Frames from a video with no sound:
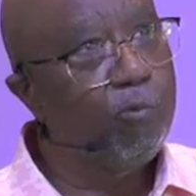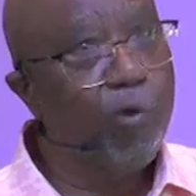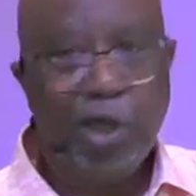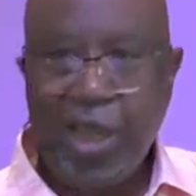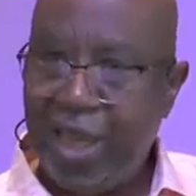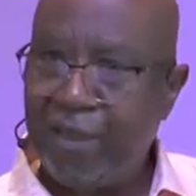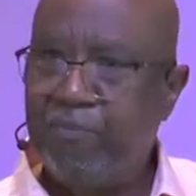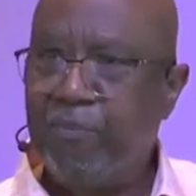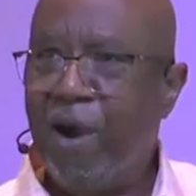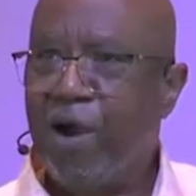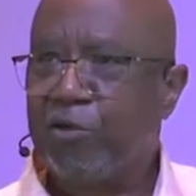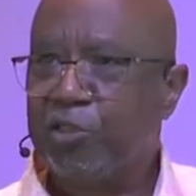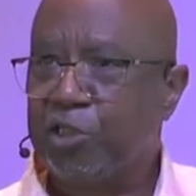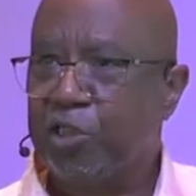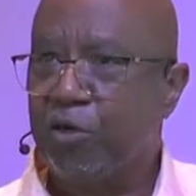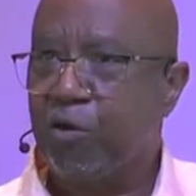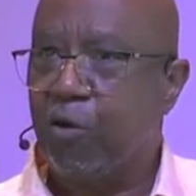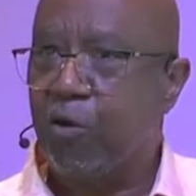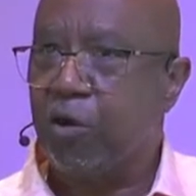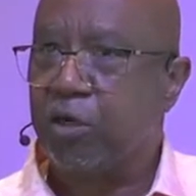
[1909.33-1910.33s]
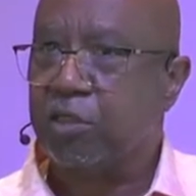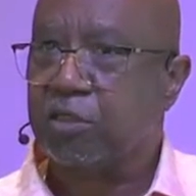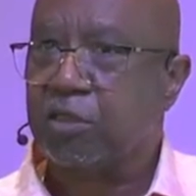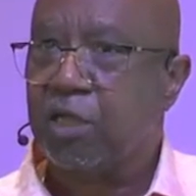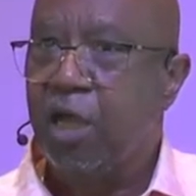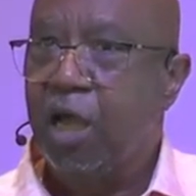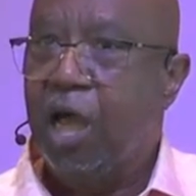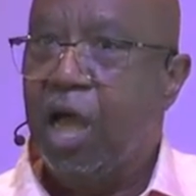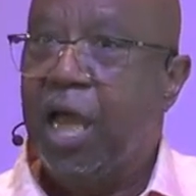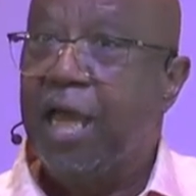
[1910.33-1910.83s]
we had marching orders.
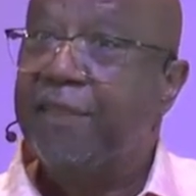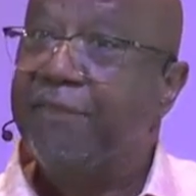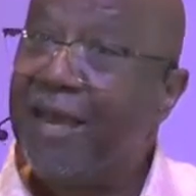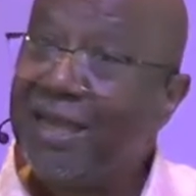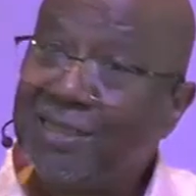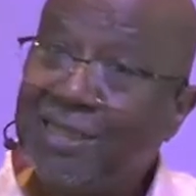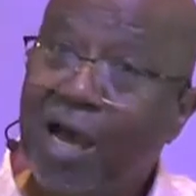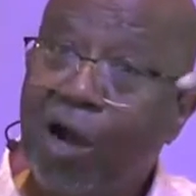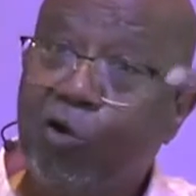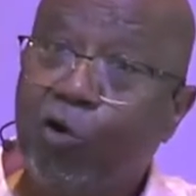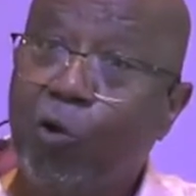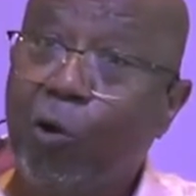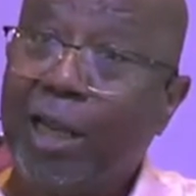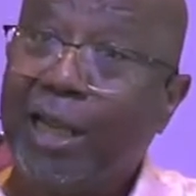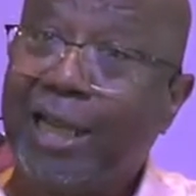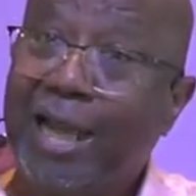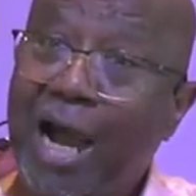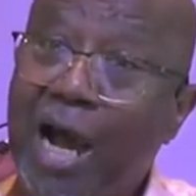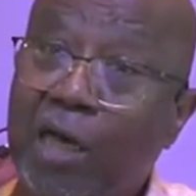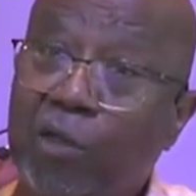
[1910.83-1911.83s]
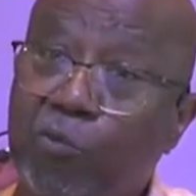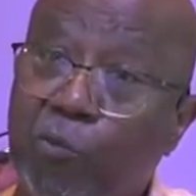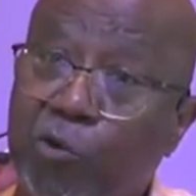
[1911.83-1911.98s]
That's how quick God